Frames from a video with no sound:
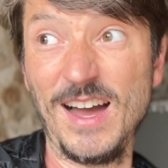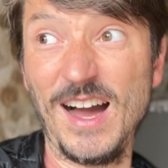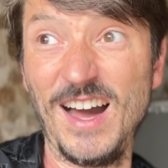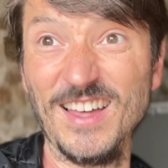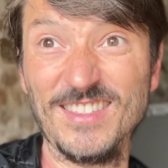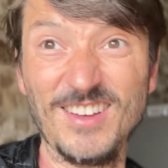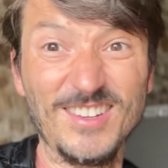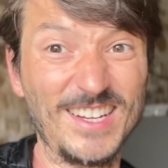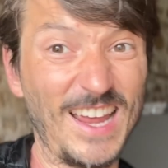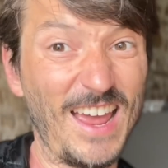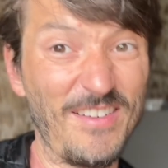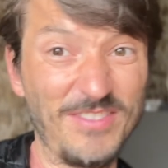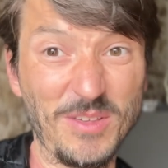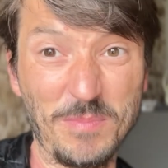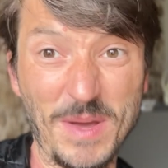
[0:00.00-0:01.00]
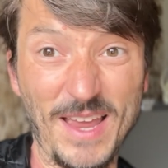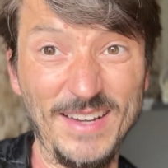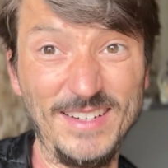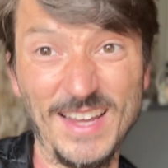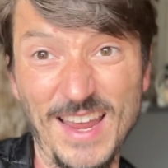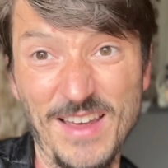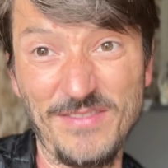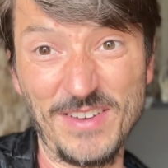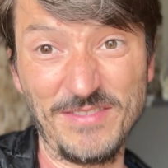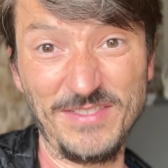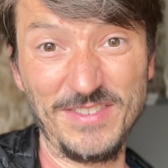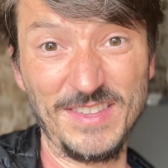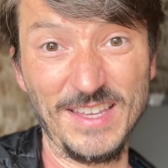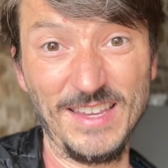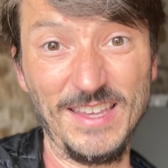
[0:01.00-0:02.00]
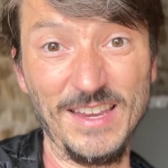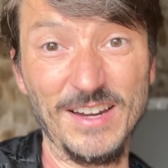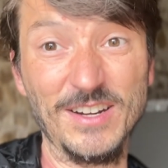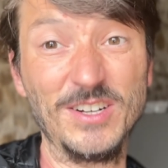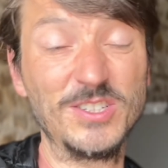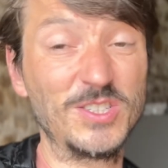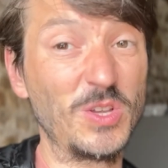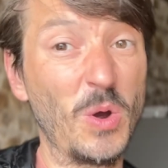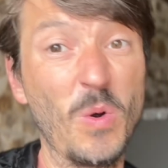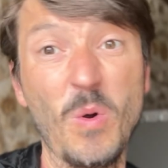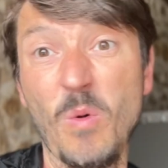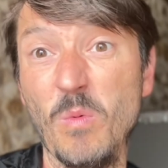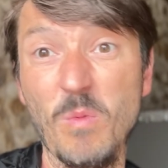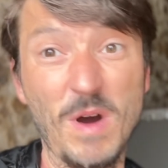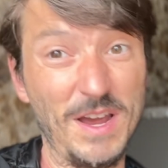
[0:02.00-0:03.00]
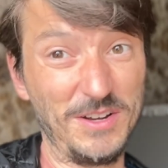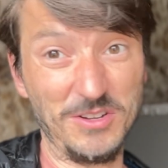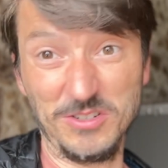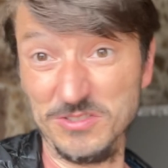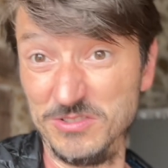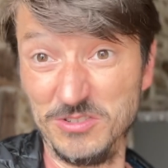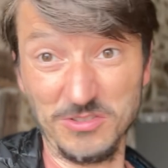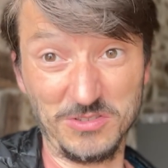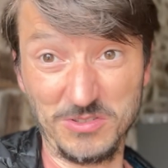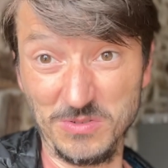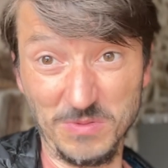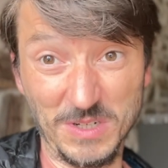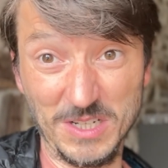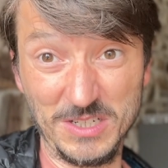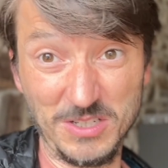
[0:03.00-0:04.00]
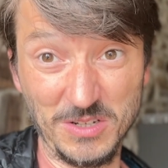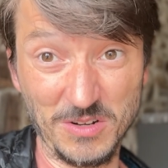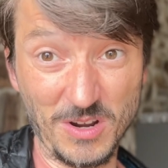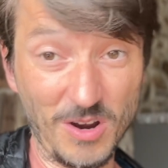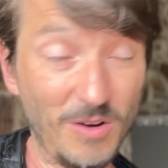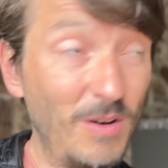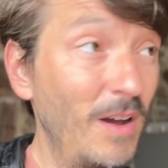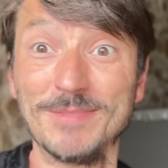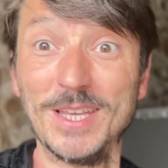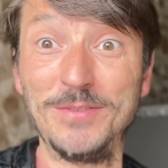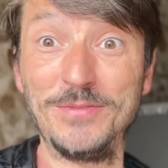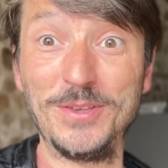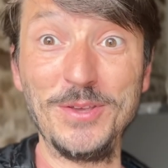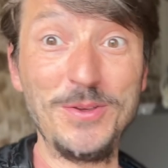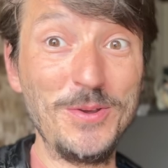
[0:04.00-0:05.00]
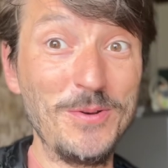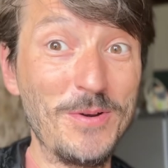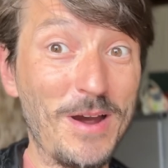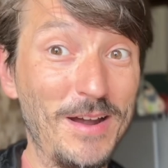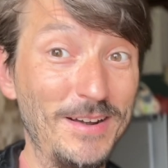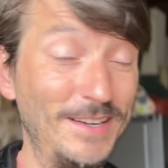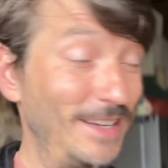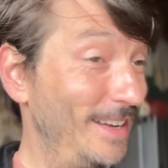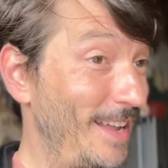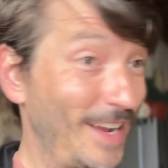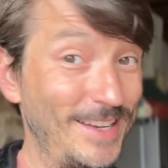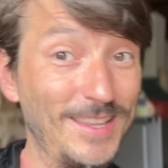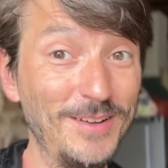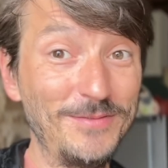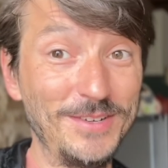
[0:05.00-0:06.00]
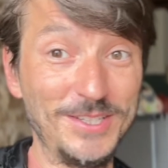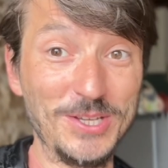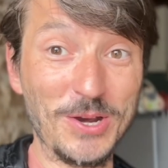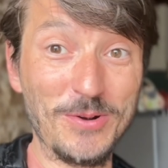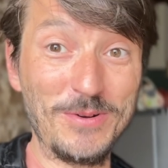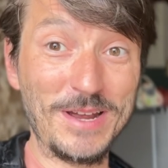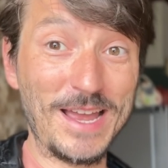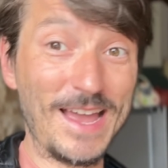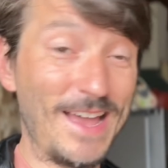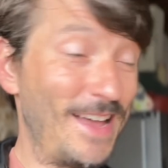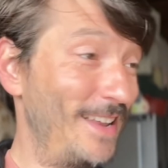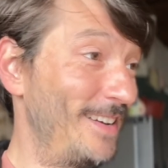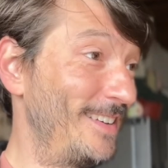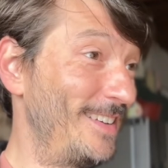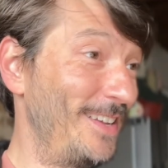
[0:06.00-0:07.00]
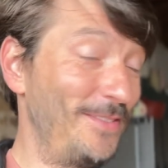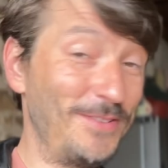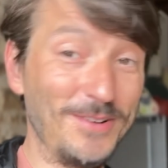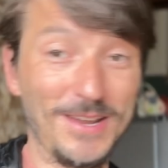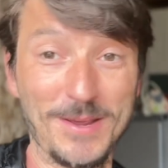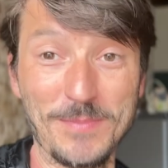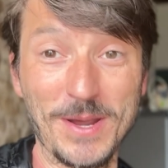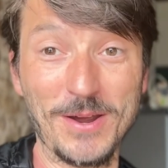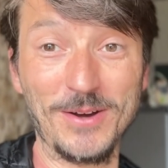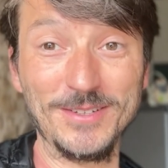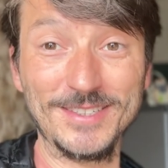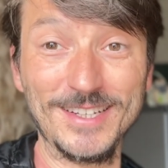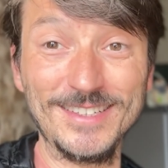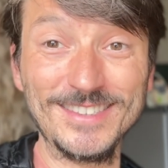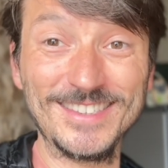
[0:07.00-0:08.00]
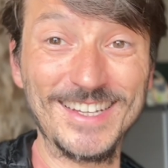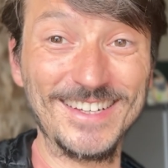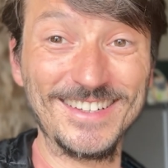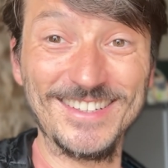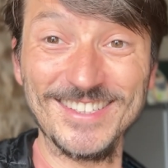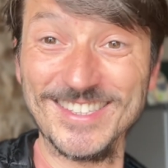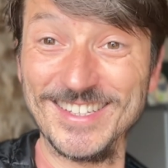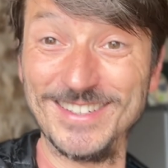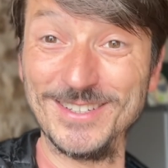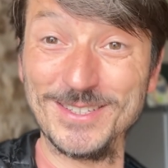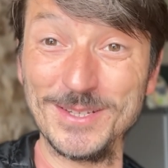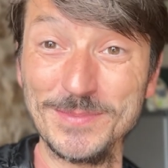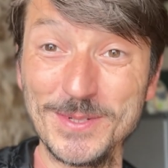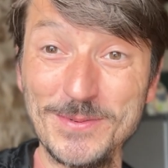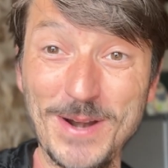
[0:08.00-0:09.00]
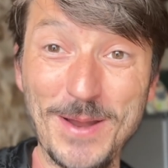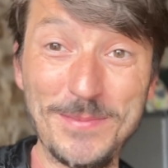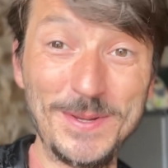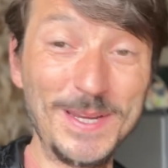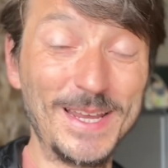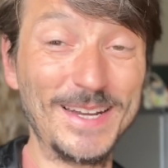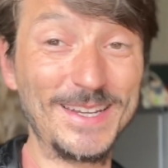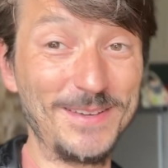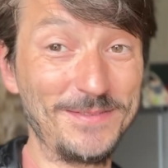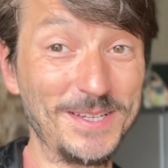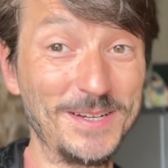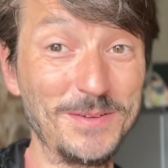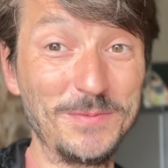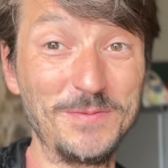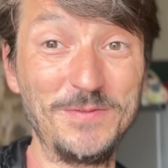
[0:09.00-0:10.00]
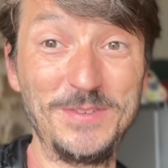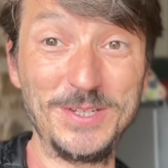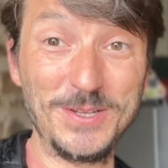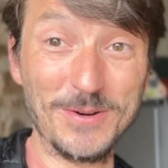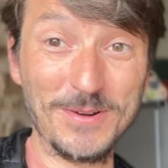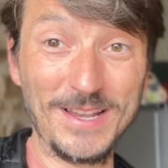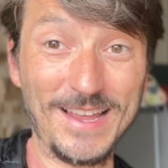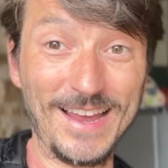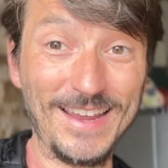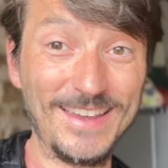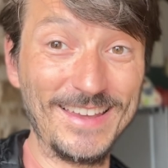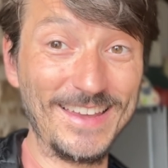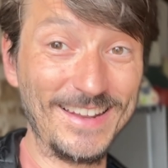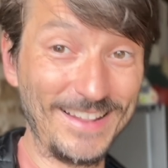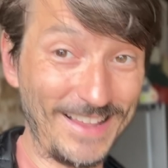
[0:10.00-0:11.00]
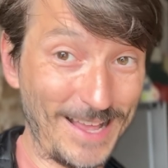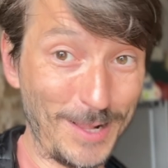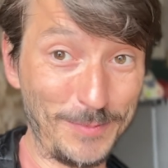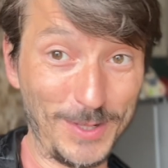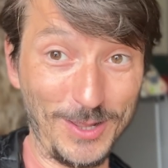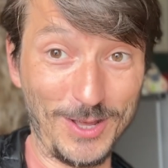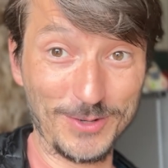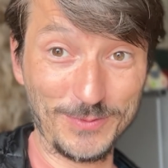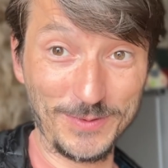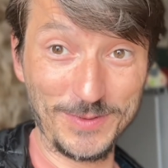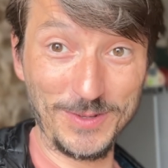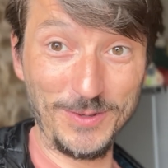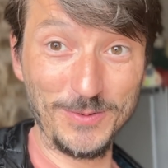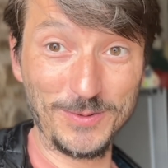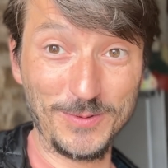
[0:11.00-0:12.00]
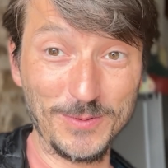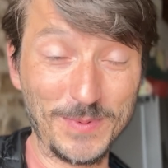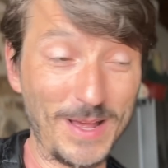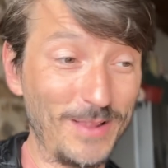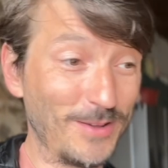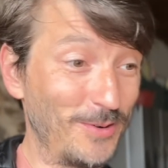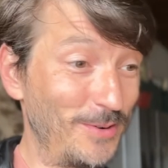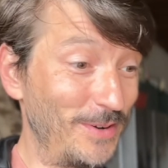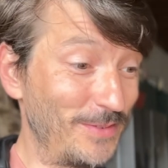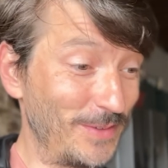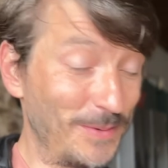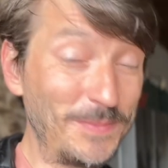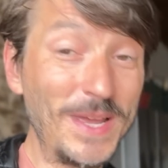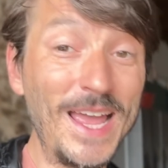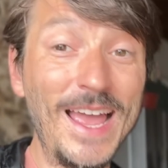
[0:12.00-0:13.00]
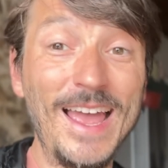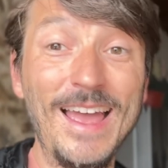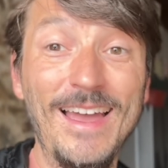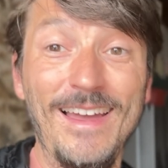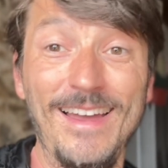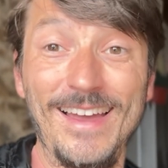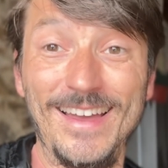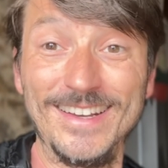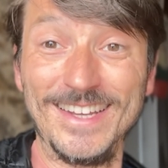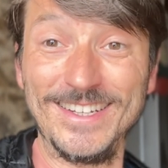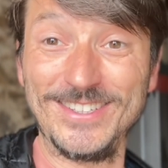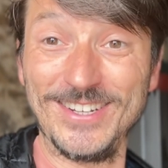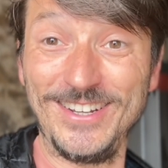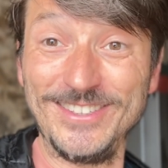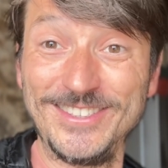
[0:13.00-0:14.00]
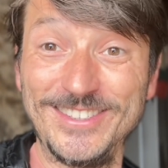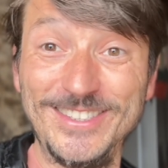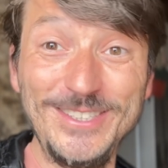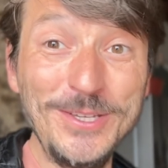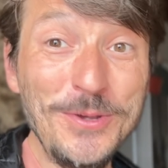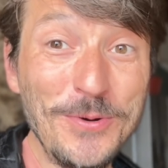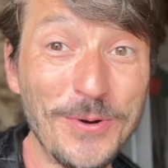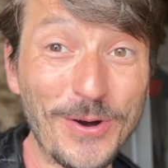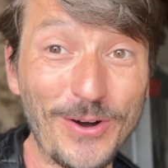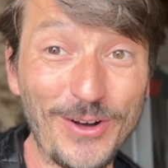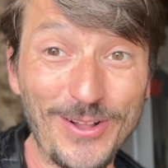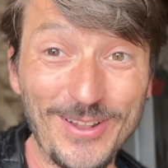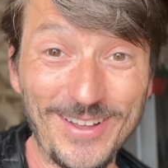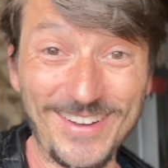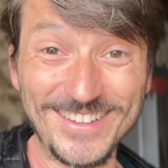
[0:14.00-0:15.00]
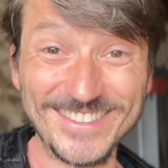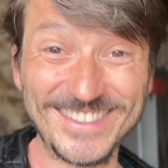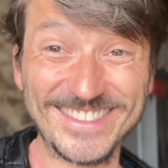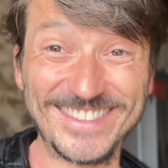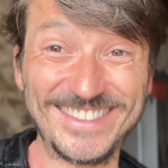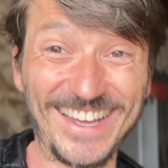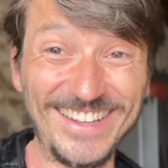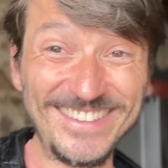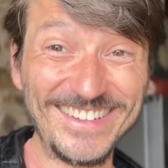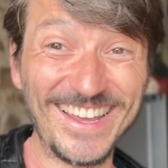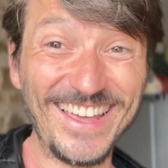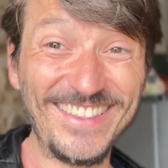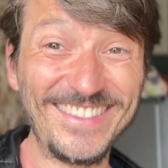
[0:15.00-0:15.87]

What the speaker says: I thought I have the paint, I have everything here, so why not just do it, you know? If you like that video and if you like my content, then consider subscribing and giving the video a like. It'll help a lot with the YouTube algorithm. And I shall see you all on Sunday.